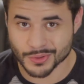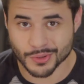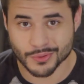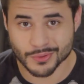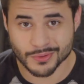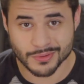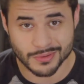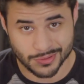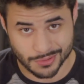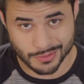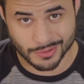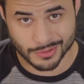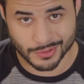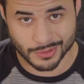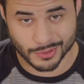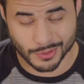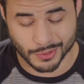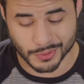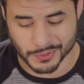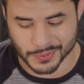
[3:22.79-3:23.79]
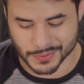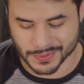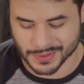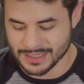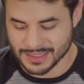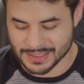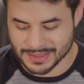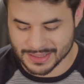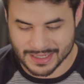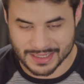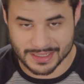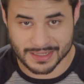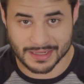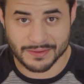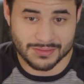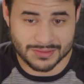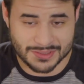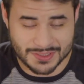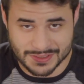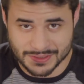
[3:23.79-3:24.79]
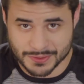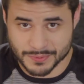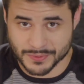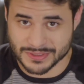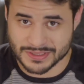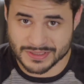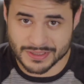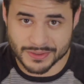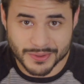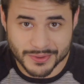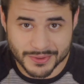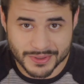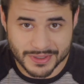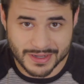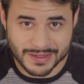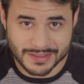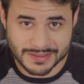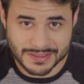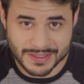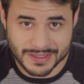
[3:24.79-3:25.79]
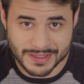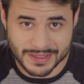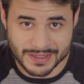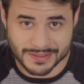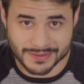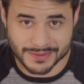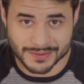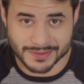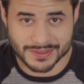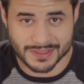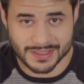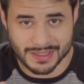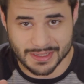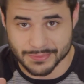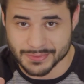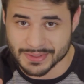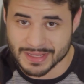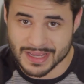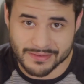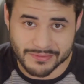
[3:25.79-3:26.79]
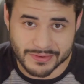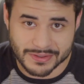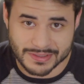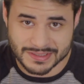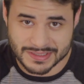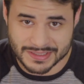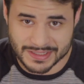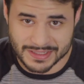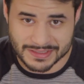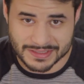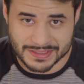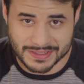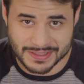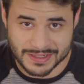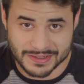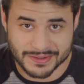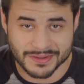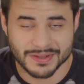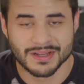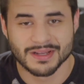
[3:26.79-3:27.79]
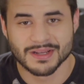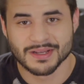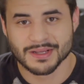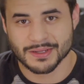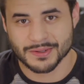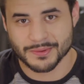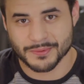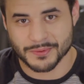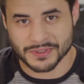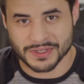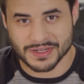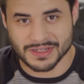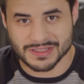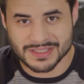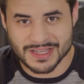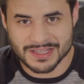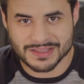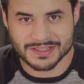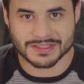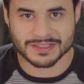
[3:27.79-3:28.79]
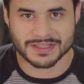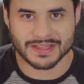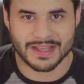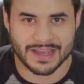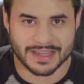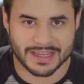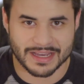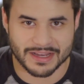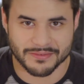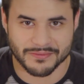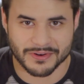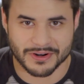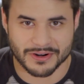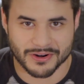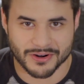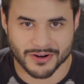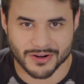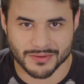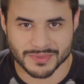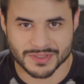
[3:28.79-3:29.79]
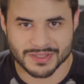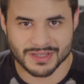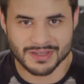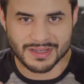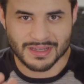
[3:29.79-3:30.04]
Cool. And then since we're still holding on to the handles and we have our stance now, we're gonna take the slack out of our arms.